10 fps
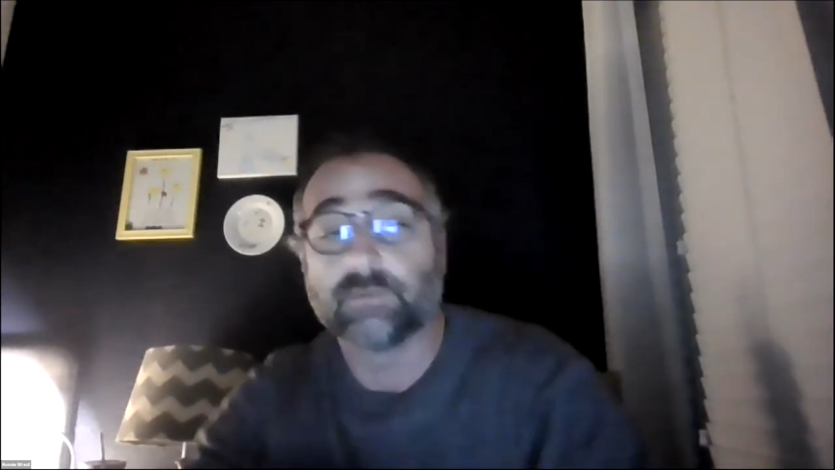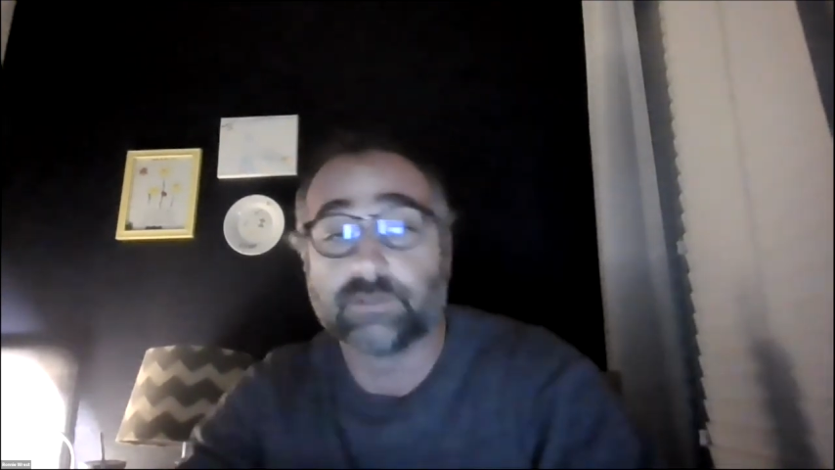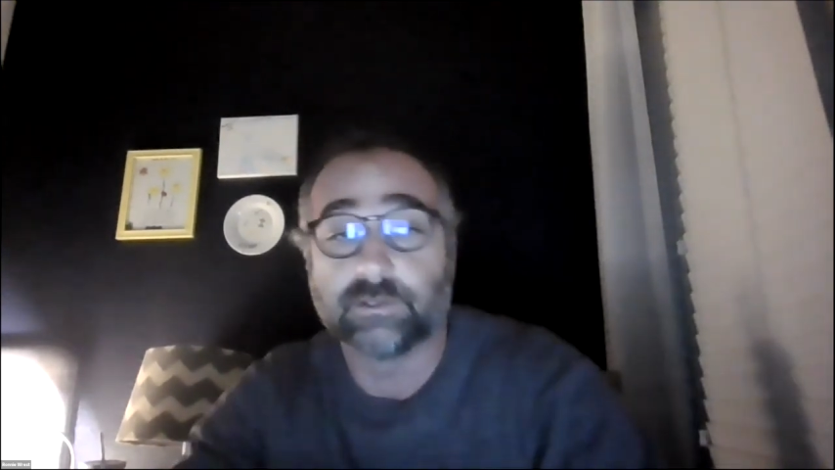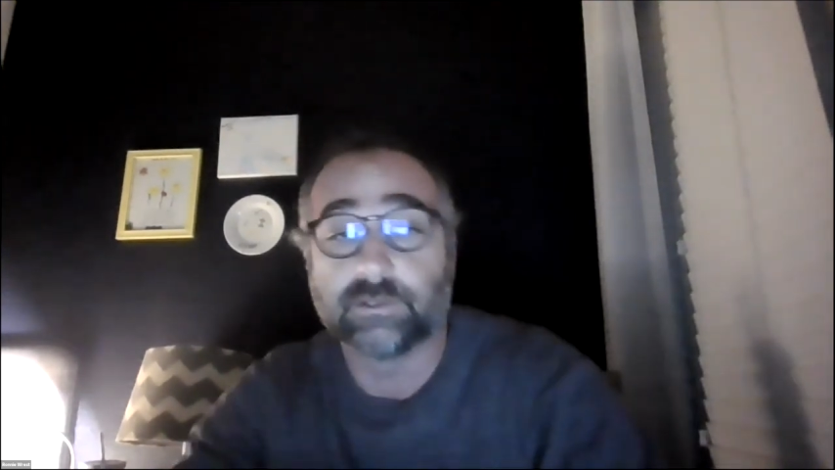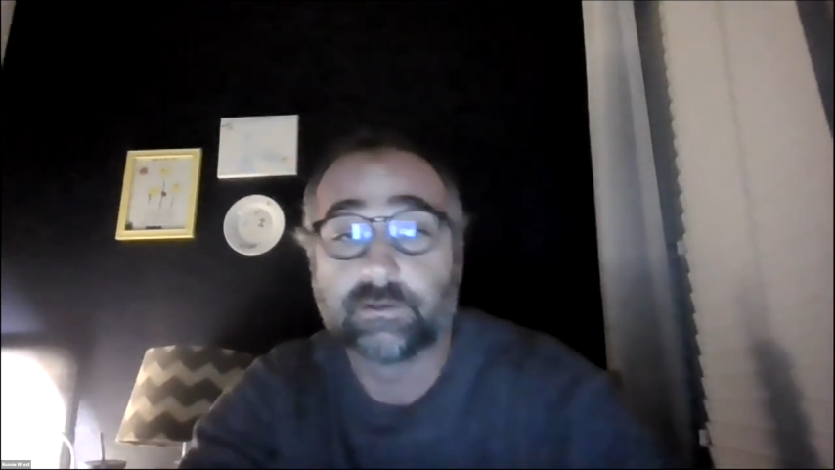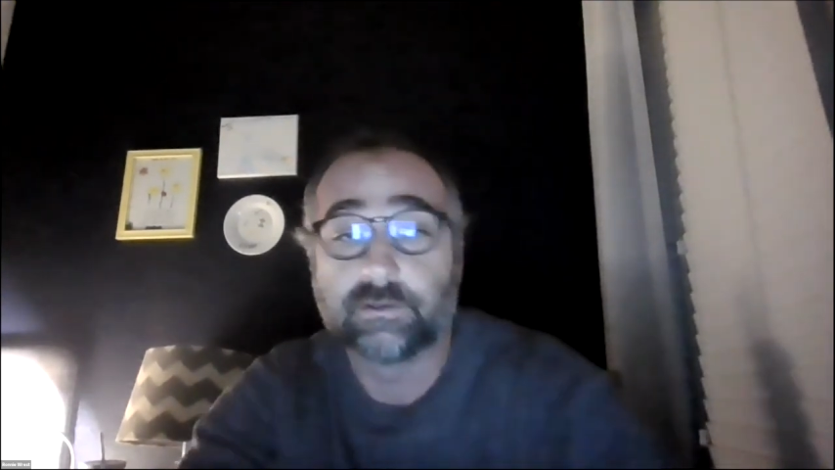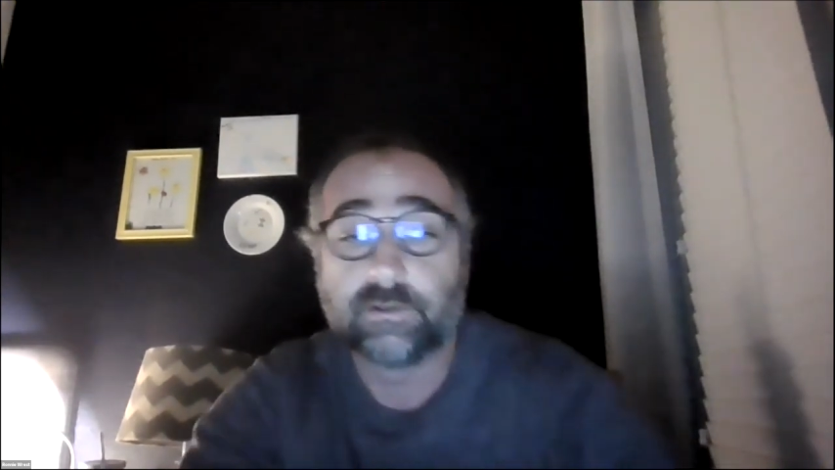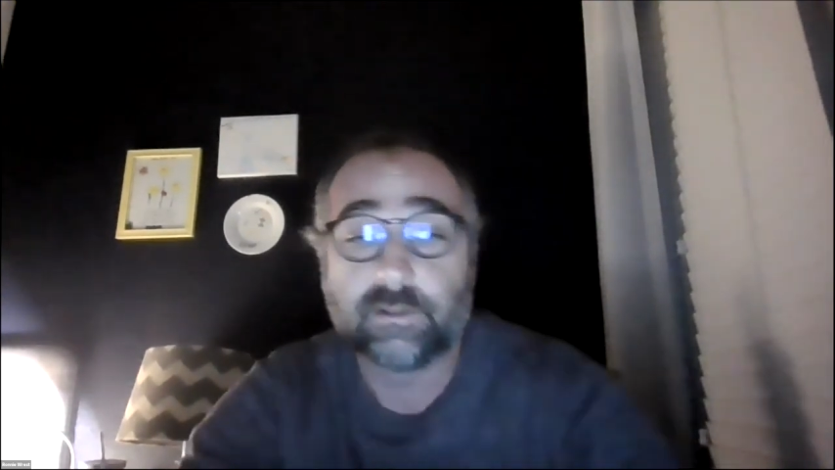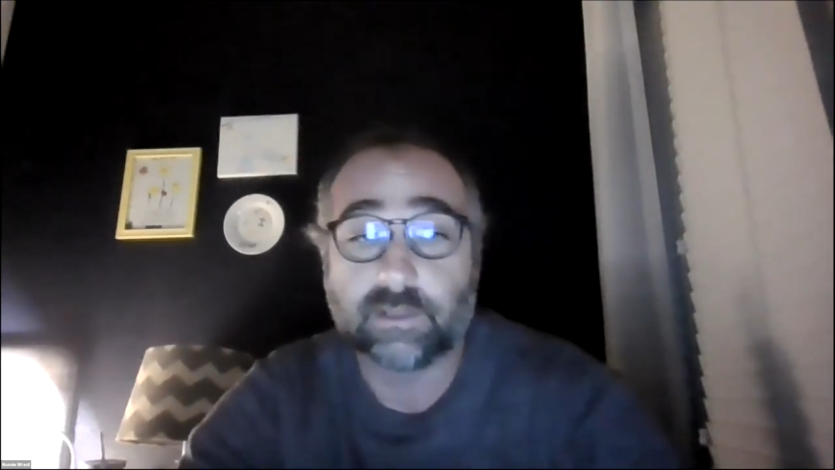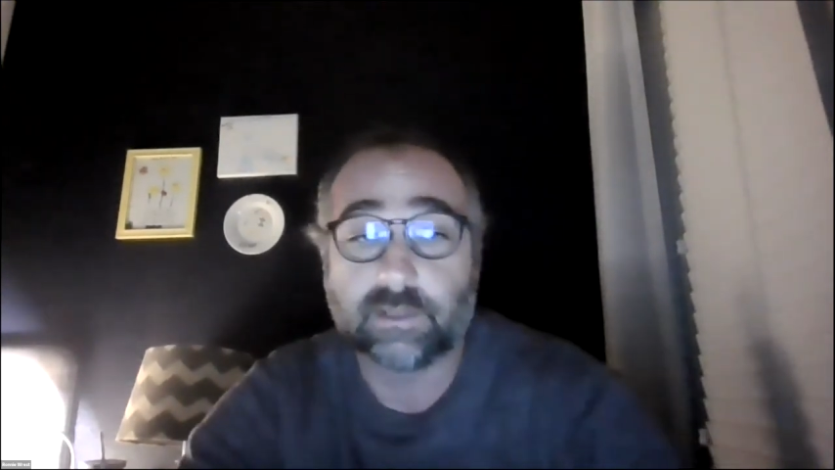too.
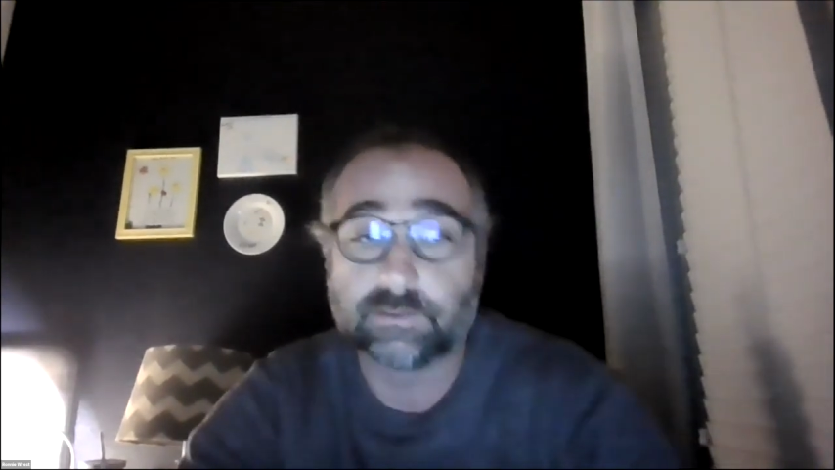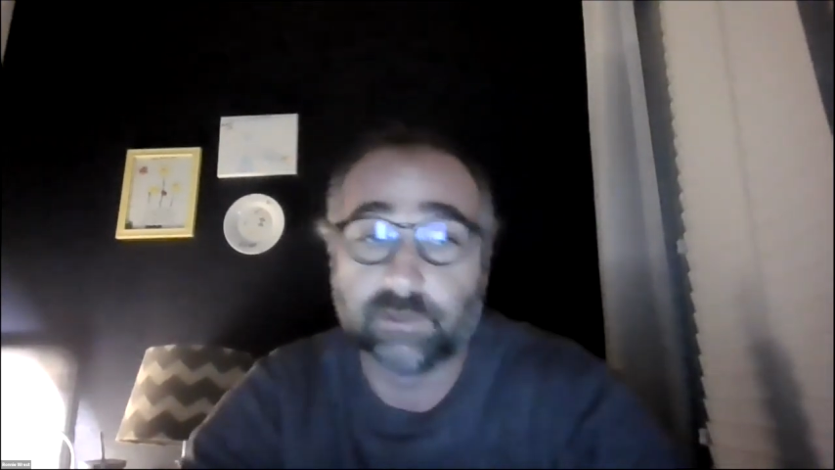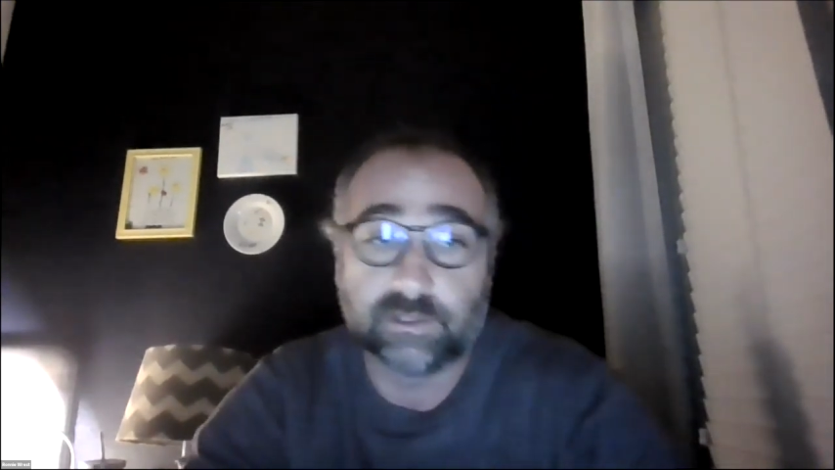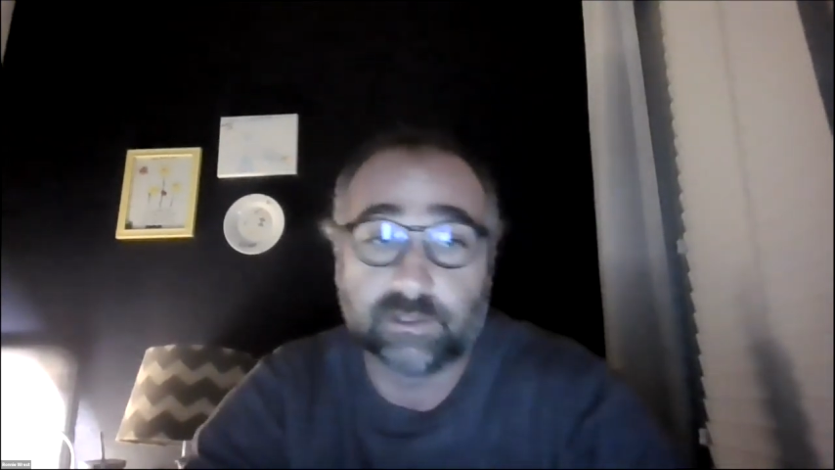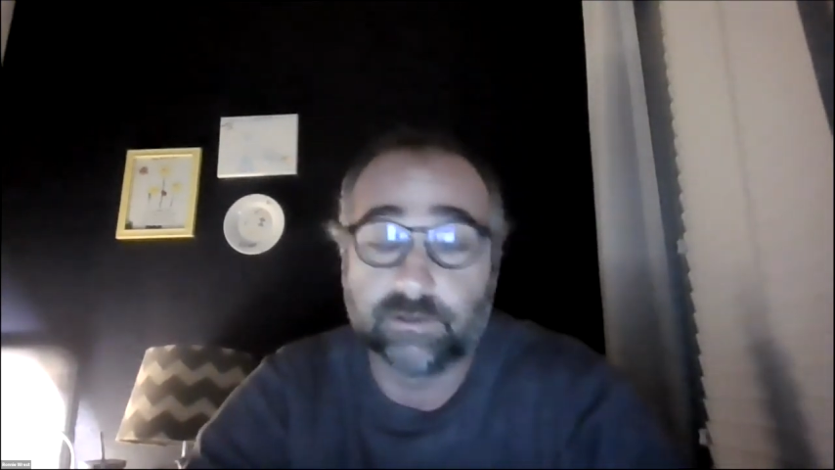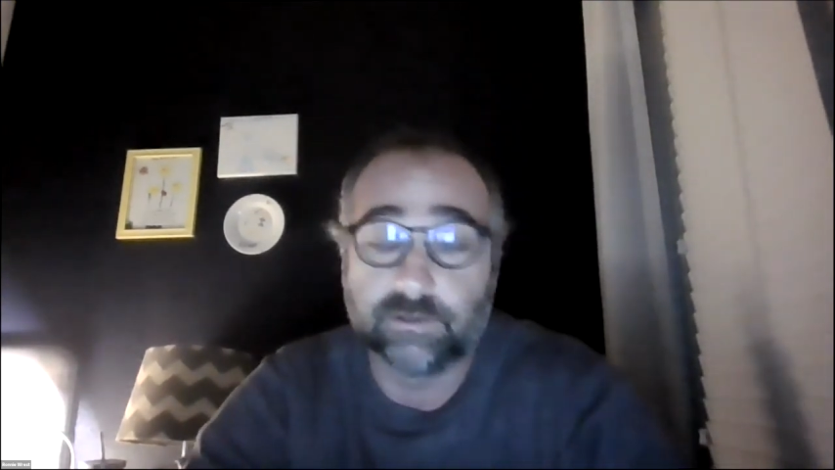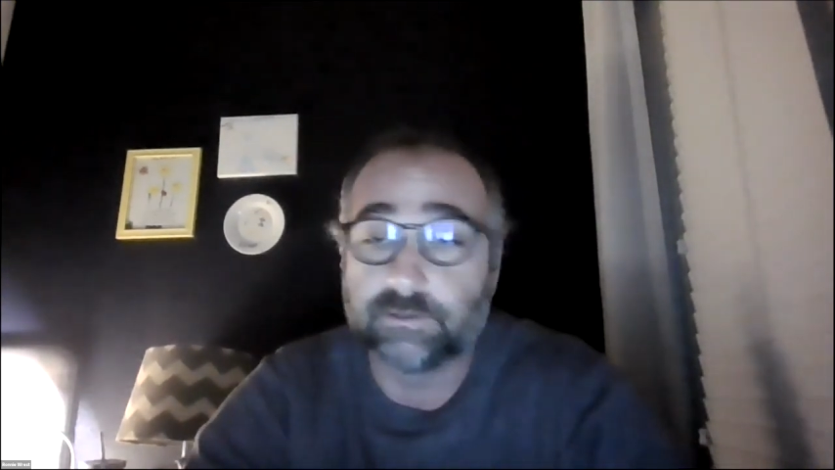That's really huge.